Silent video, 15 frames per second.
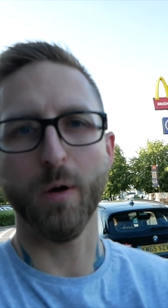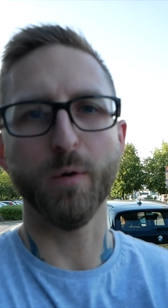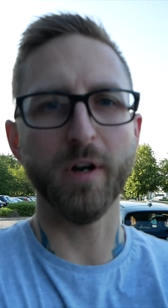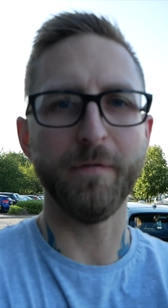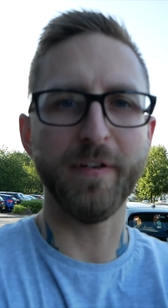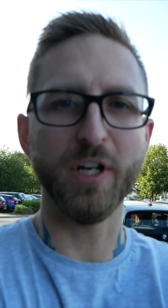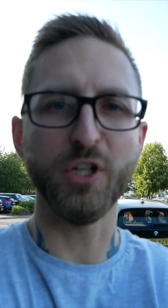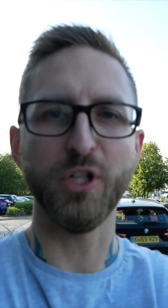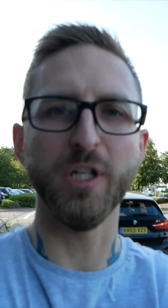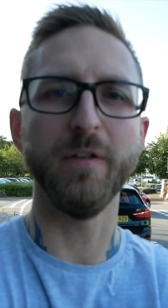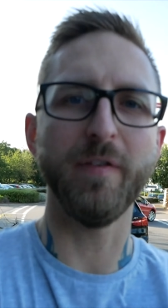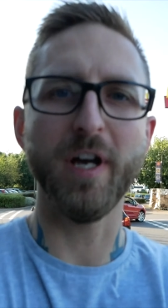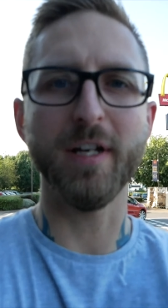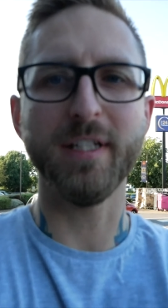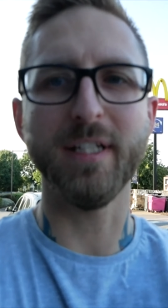When I finished
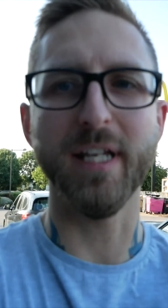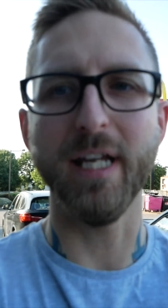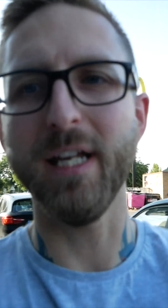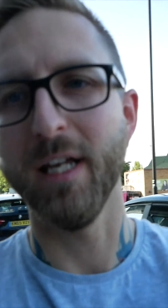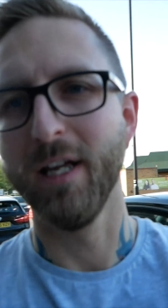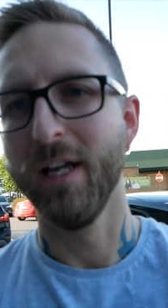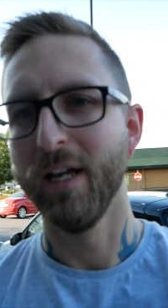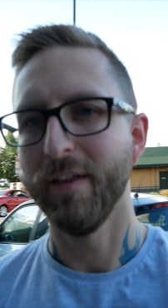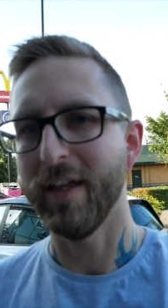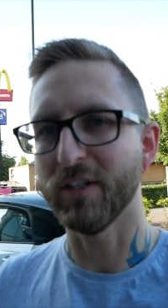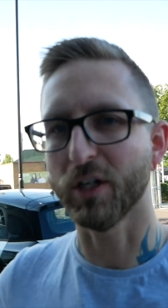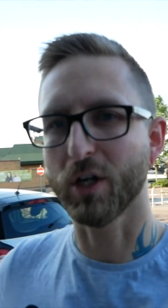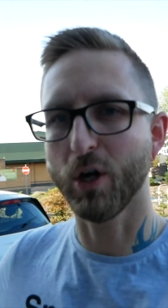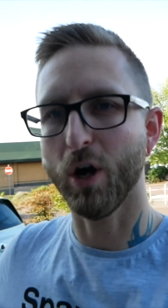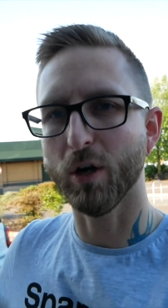university, there's
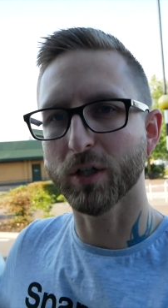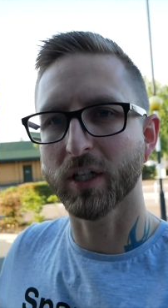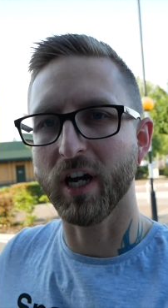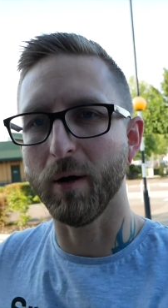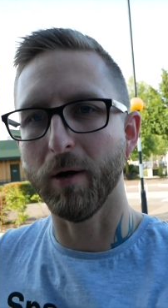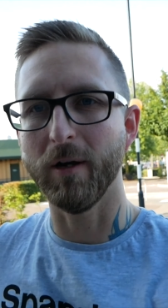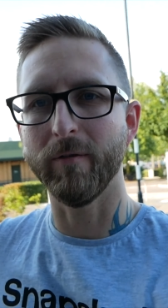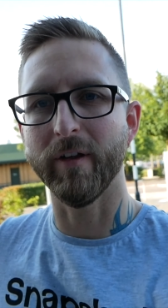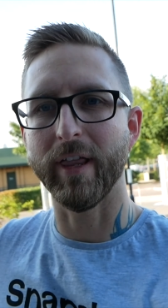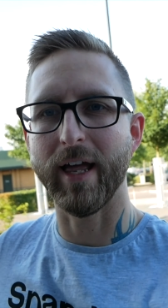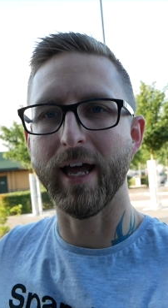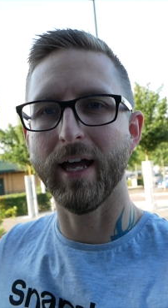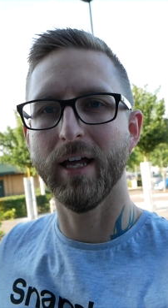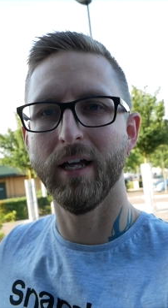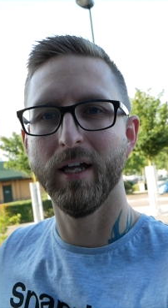a Costco over
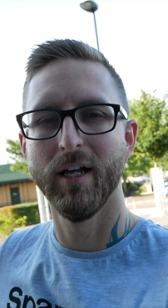there